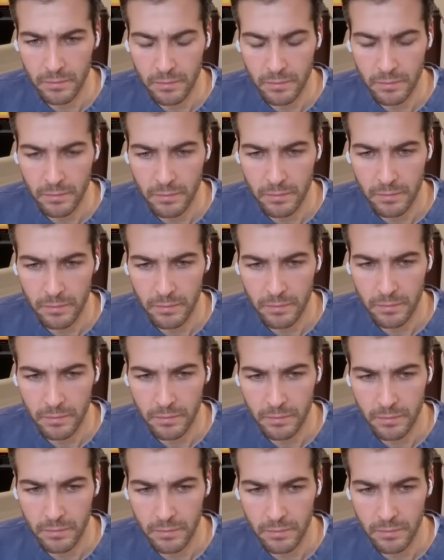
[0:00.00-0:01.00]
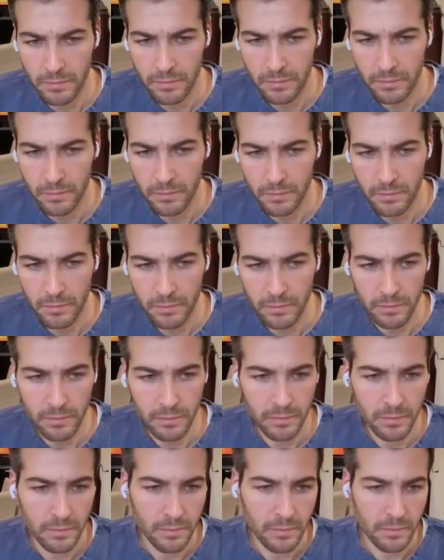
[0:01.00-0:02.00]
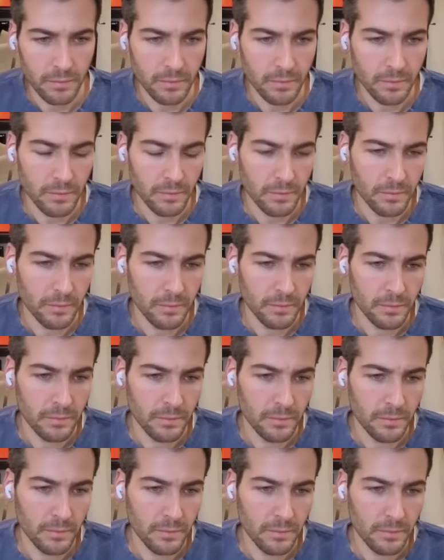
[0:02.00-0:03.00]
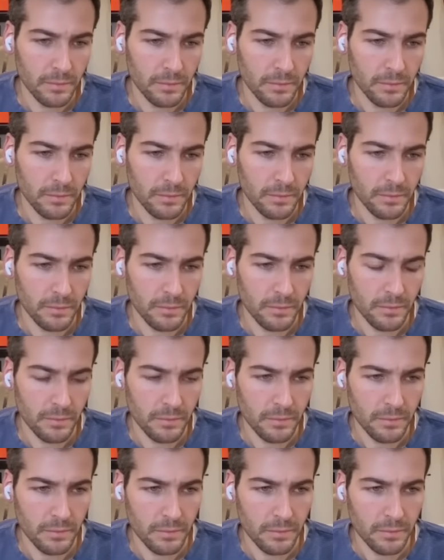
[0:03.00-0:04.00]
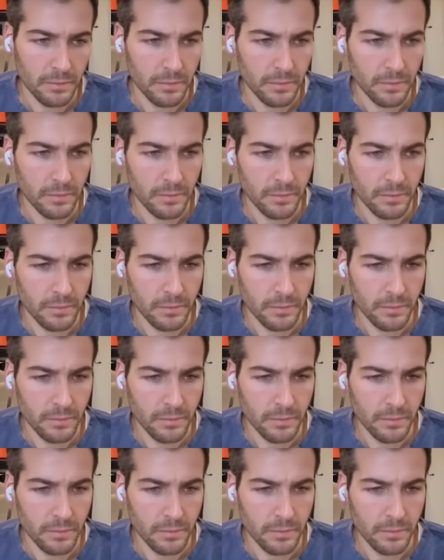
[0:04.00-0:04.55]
(not speaking)